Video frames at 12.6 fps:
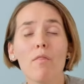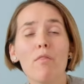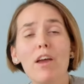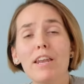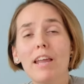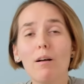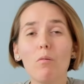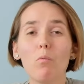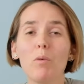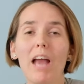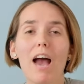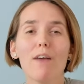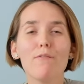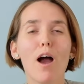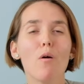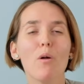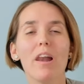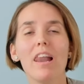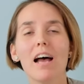Then we have
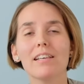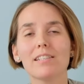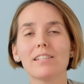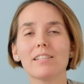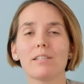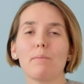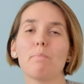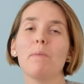our last